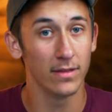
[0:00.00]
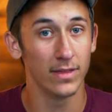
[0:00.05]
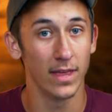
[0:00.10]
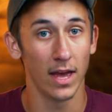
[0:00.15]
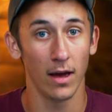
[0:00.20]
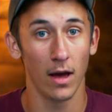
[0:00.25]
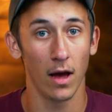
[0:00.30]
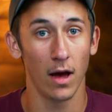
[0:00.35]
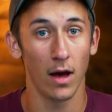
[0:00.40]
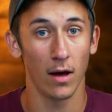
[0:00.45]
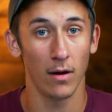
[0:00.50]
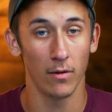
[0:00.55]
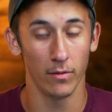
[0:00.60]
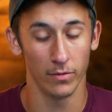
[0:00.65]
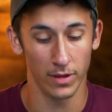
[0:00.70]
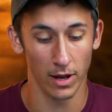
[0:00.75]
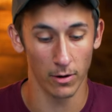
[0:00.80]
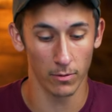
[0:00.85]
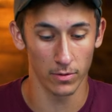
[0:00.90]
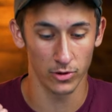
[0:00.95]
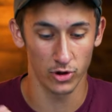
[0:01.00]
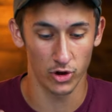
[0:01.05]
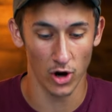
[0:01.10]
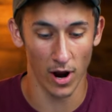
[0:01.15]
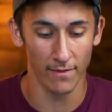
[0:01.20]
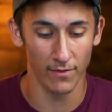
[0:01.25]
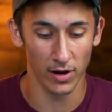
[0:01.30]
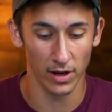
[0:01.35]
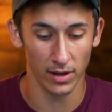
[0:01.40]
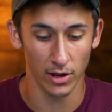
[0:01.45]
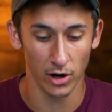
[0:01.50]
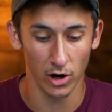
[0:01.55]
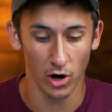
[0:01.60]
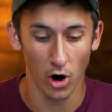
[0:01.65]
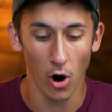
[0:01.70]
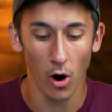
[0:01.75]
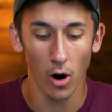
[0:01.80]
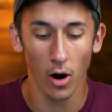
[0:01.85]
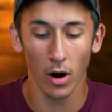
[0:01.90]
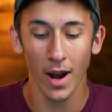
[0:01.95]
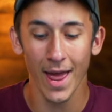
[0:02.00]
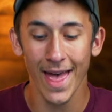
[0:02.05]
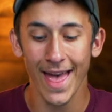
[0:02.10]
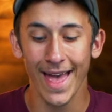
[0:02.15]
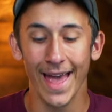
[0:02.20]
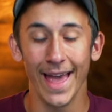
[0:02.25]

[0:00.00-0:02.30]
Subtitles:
They were driving in their car,